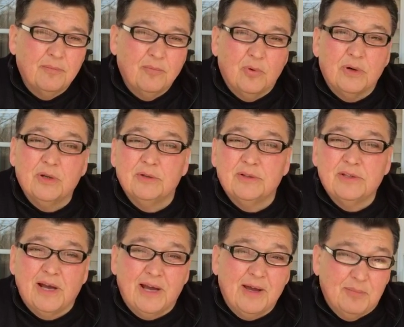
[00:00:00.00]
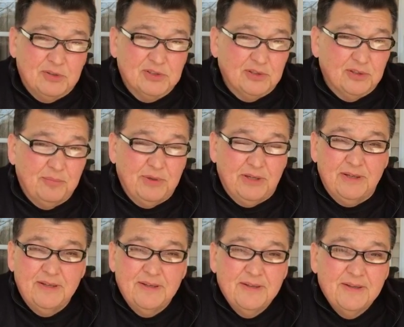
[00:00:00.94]
What a time it's going to be!
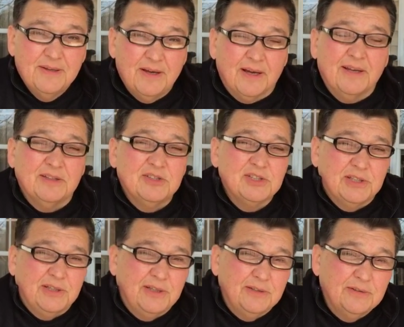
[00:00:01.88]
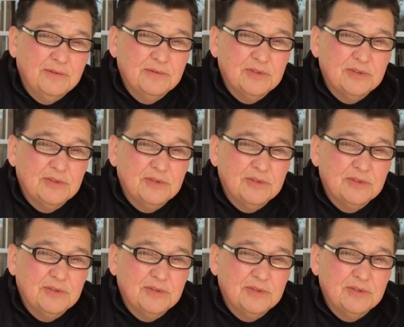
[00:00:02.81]
I can see